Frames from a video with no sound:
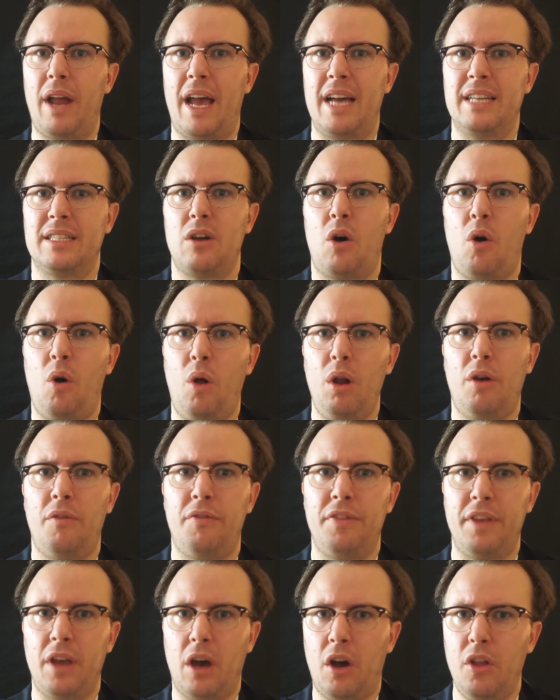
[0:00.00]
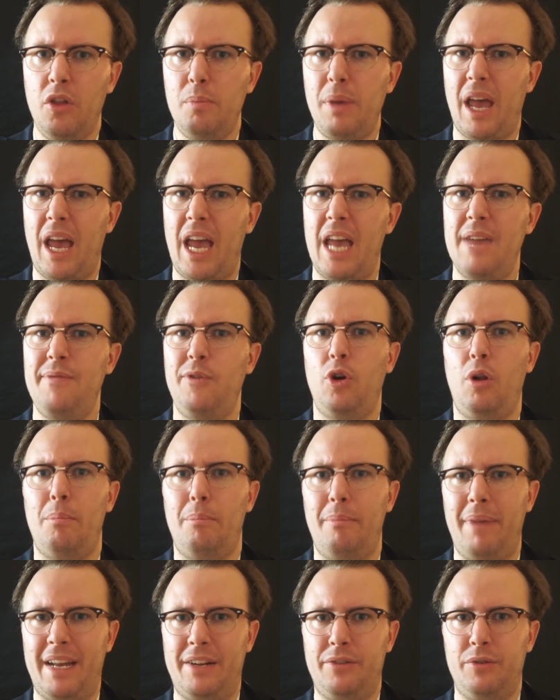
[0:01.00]
as all of the other behavioral
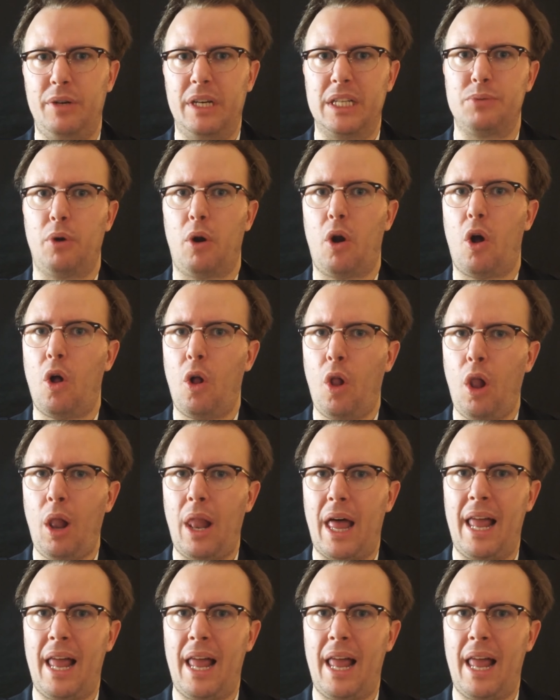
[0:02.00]
metrics were all